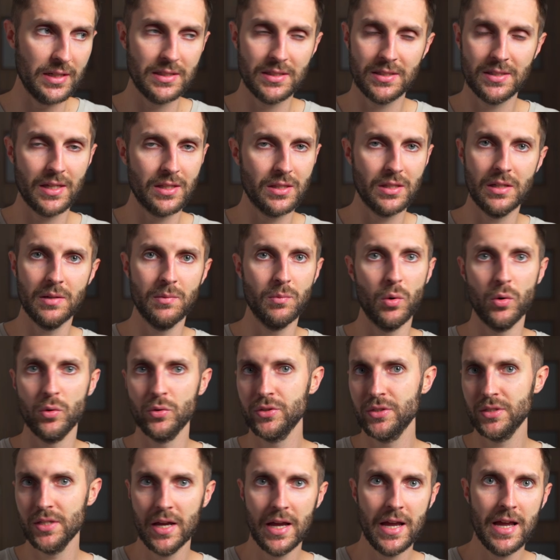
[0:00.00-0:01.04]
it's not the
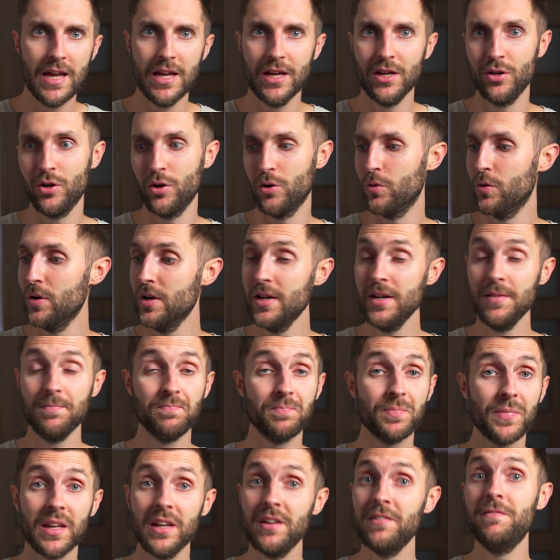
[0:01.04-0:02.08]
most,
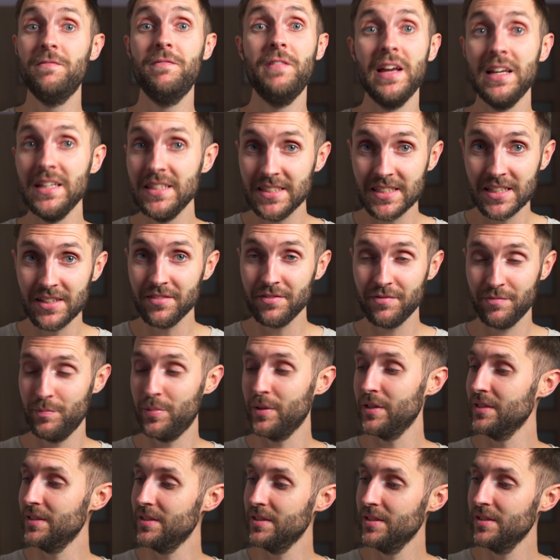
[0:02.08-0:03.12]
evasive,
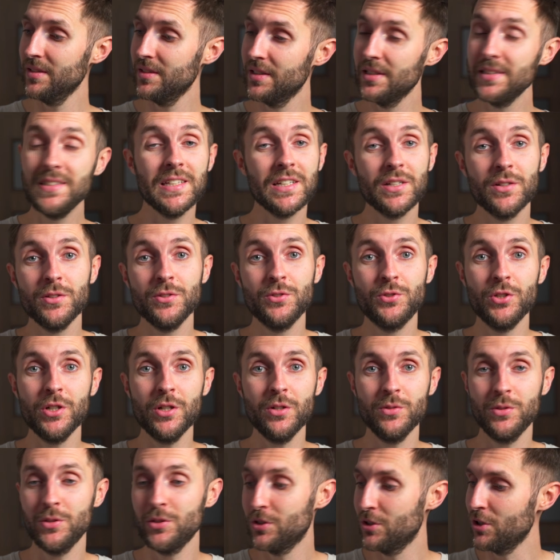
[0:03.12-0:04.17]
but it's a good
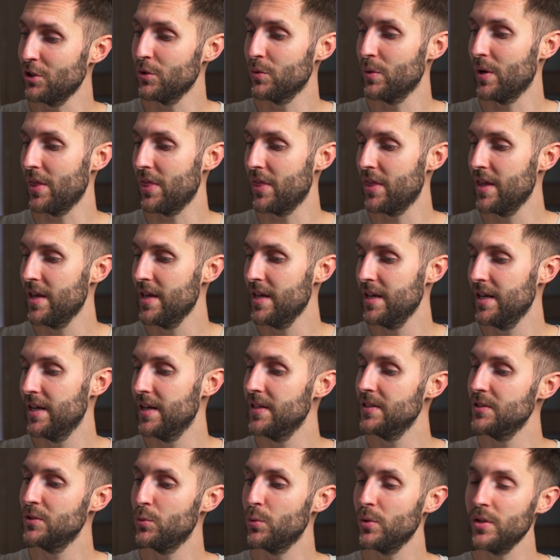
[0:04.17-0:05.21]
drone to start with.
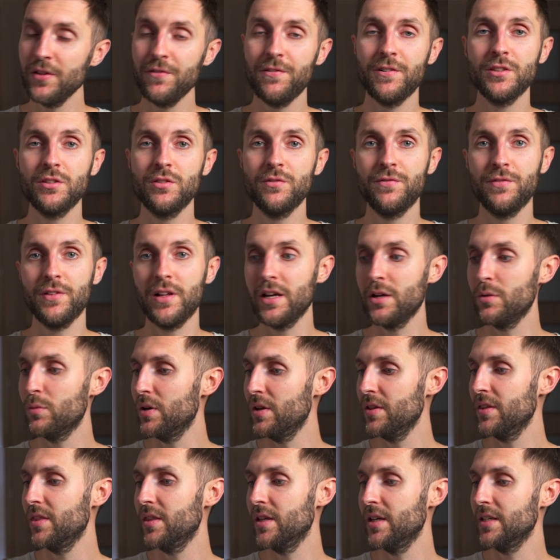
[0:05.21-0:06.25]
It's really fun to fly
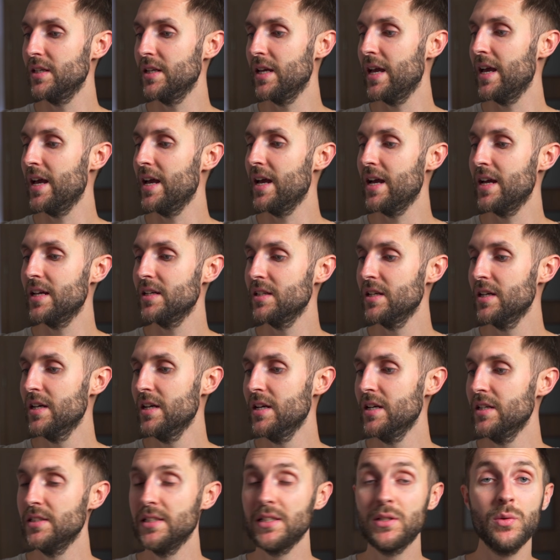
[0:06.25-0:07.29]
with it, and
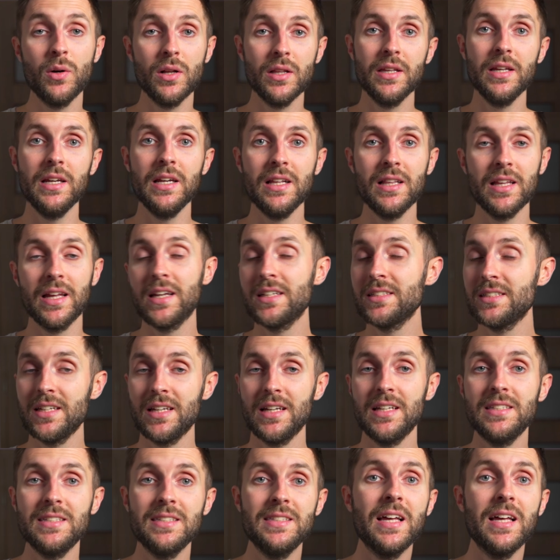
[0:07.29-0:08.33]
the quality, like I said, is